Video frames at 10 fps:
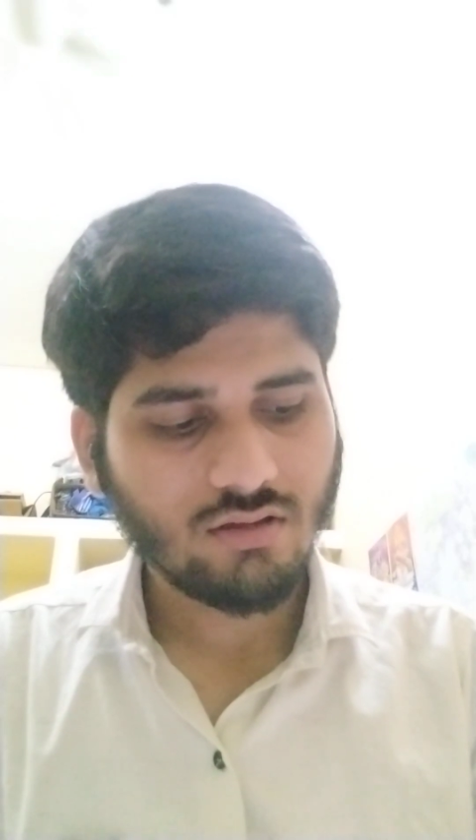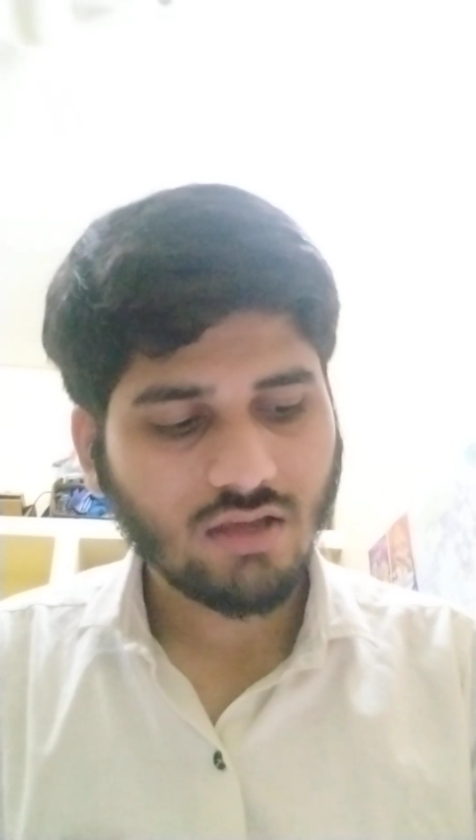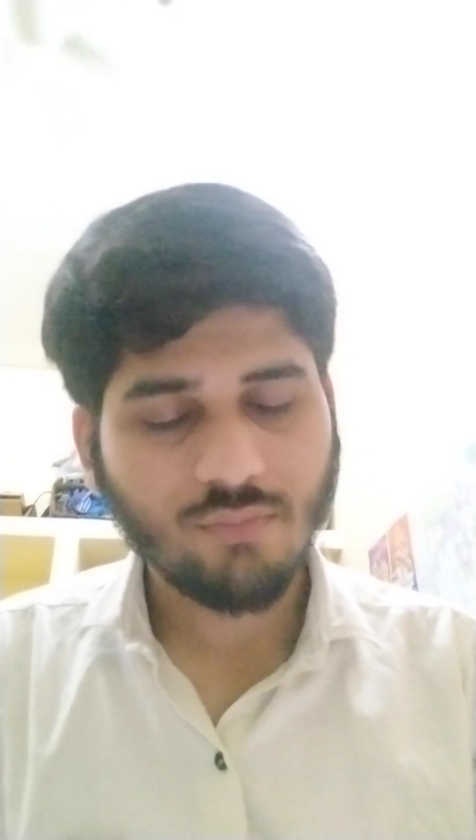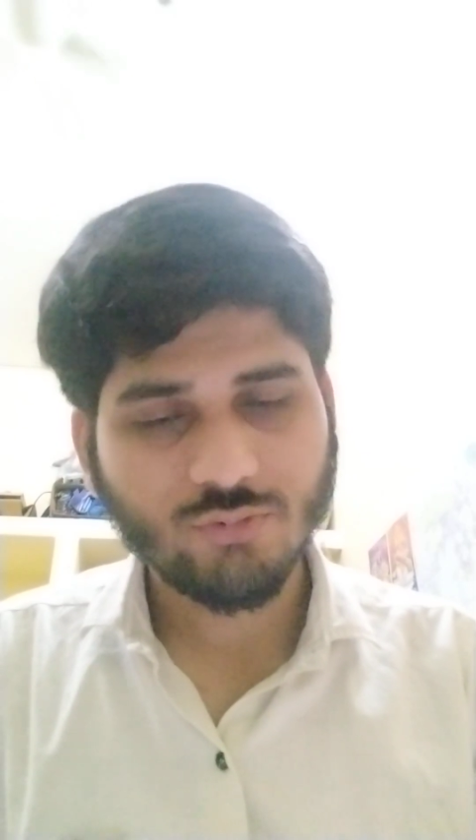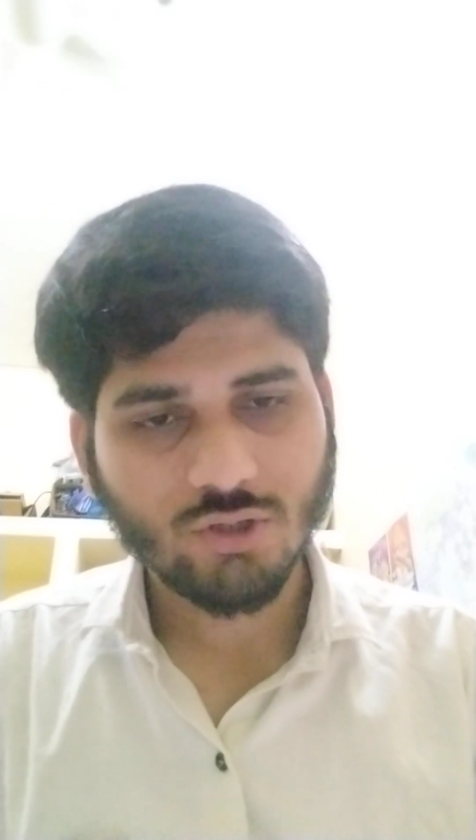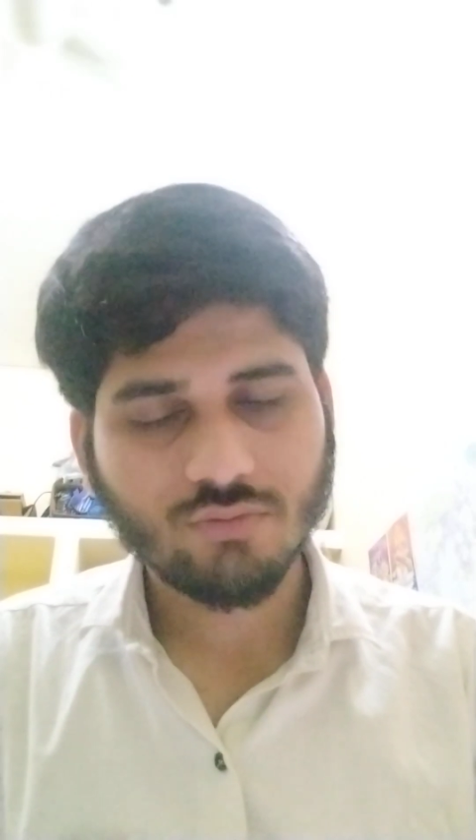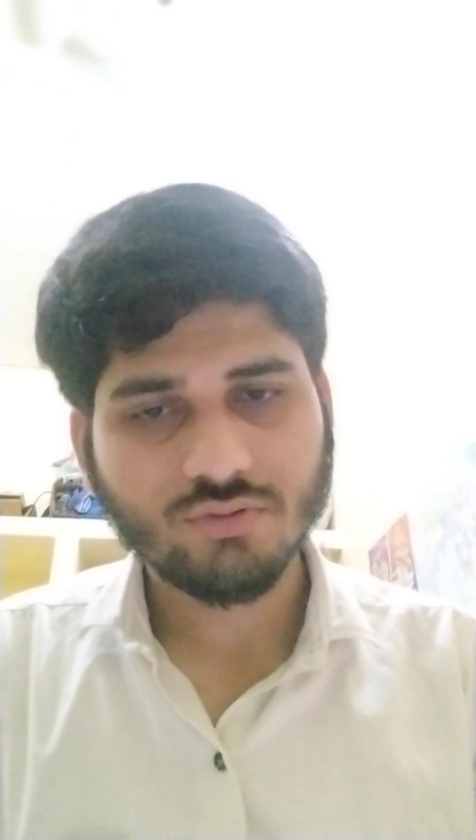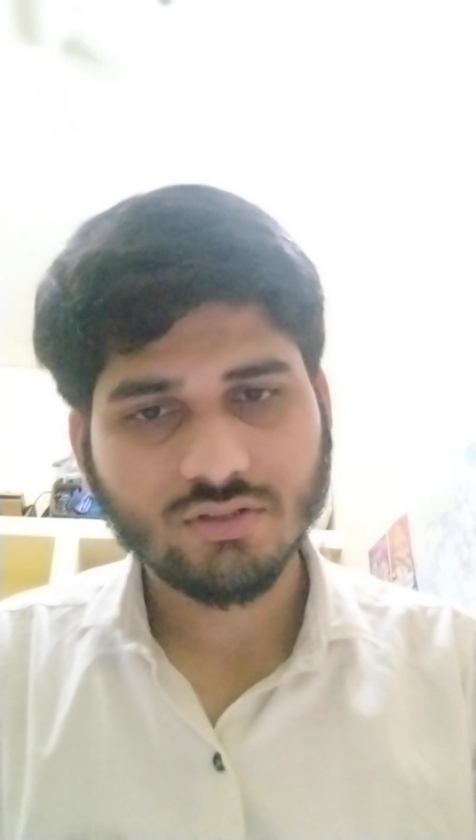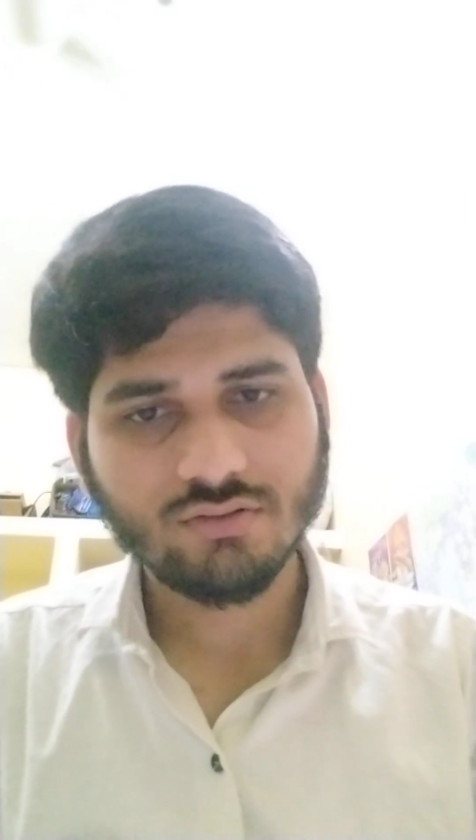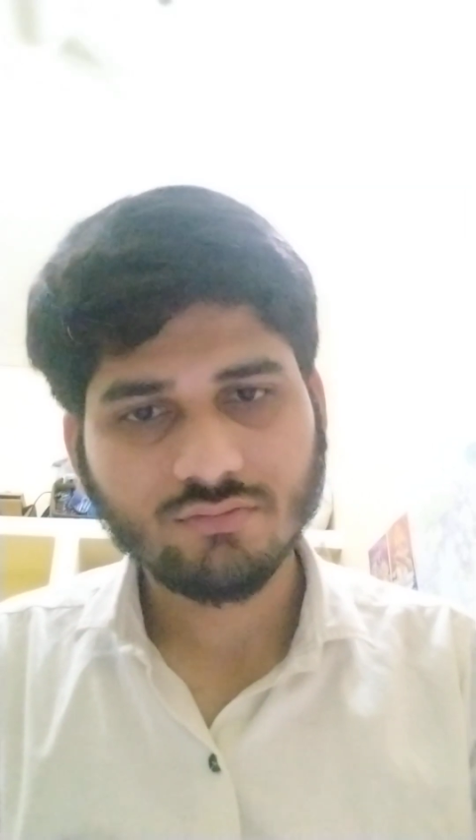
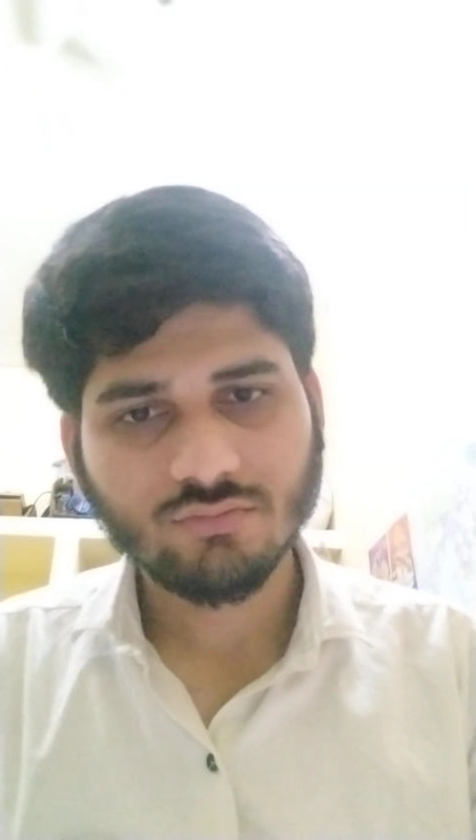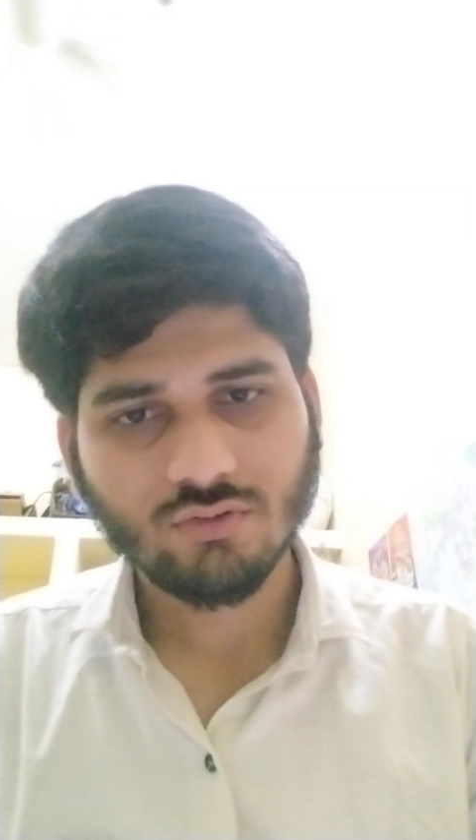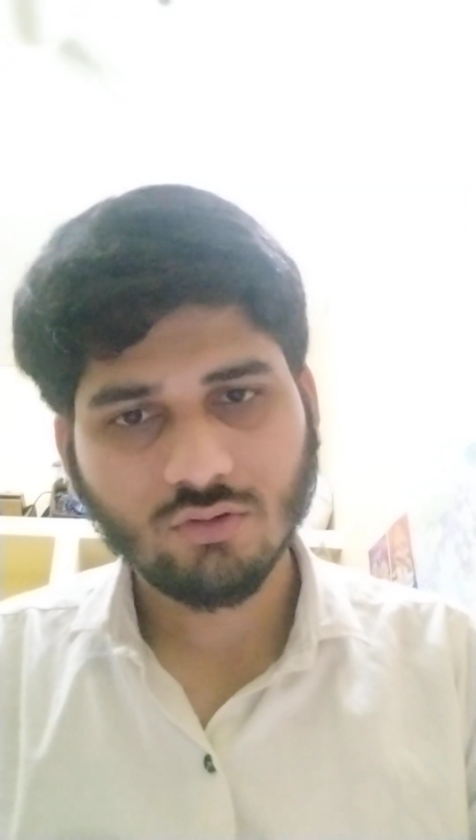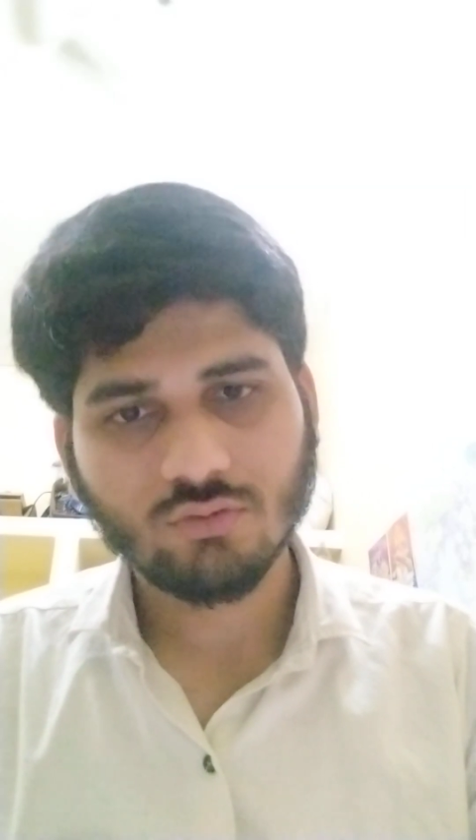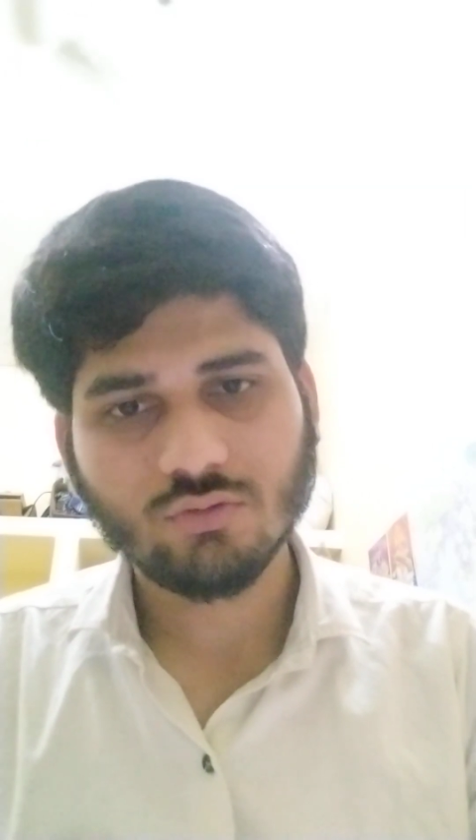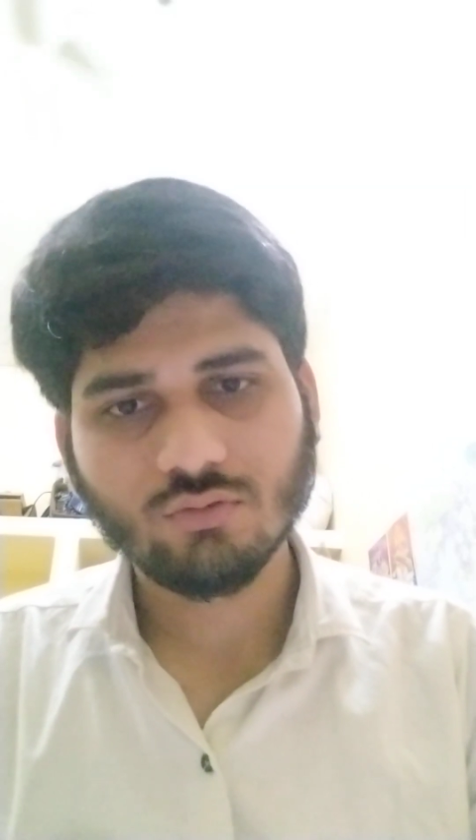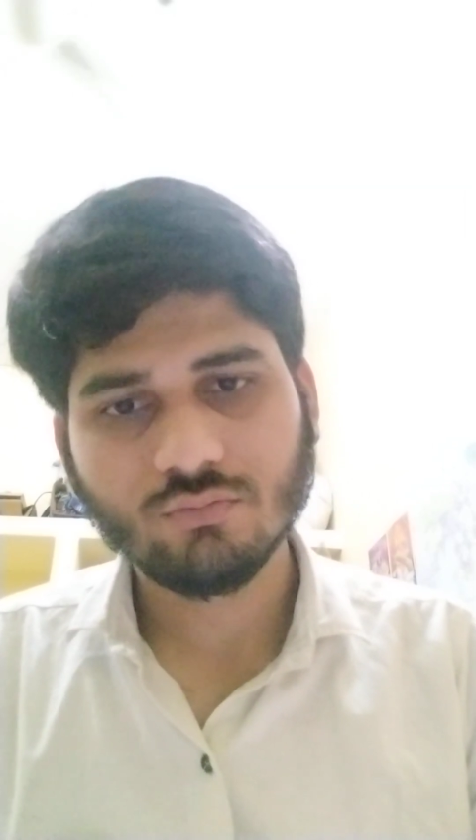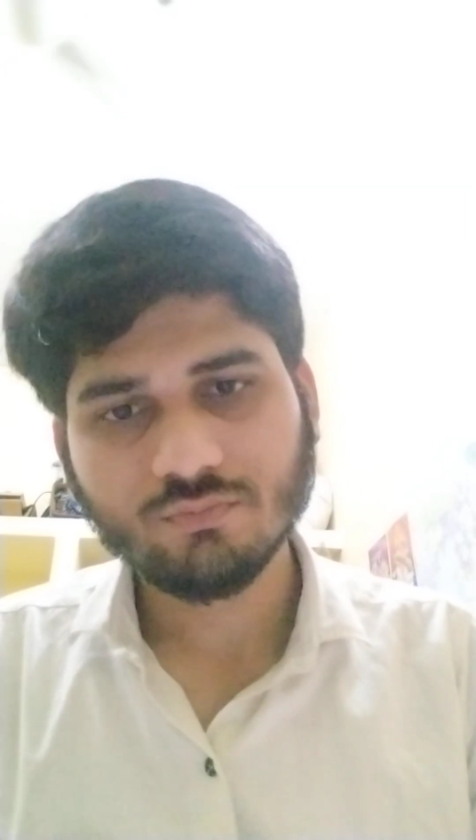absorption also.